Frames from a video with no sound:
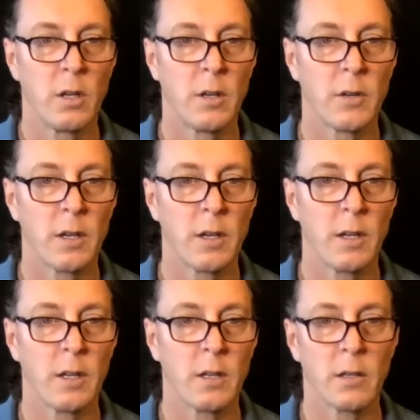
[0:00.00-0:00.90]
Yes, I
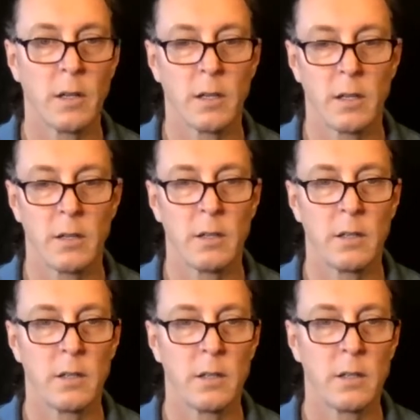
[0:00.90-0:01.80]
can. Okay, I can hear you.
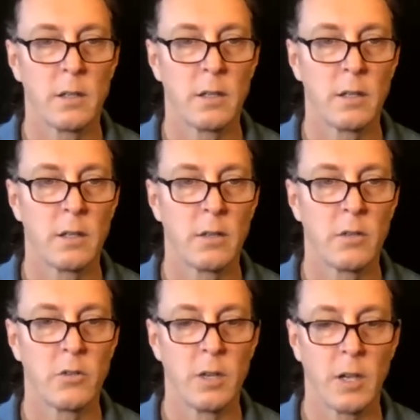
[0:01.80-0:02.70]

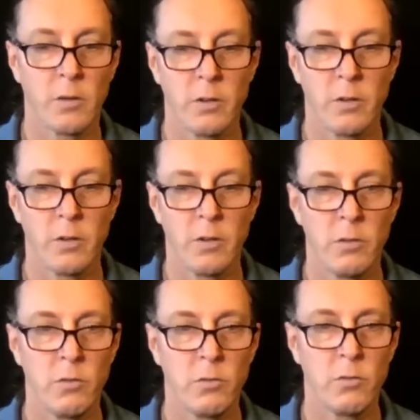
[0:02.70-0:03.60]
Check 1,
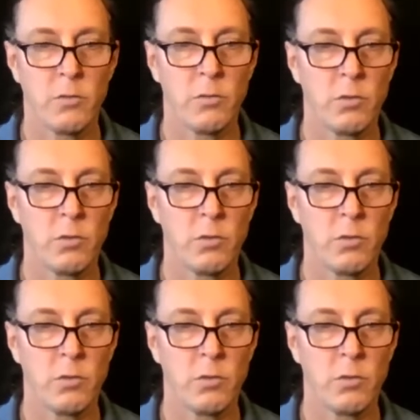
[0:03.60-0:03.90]
2.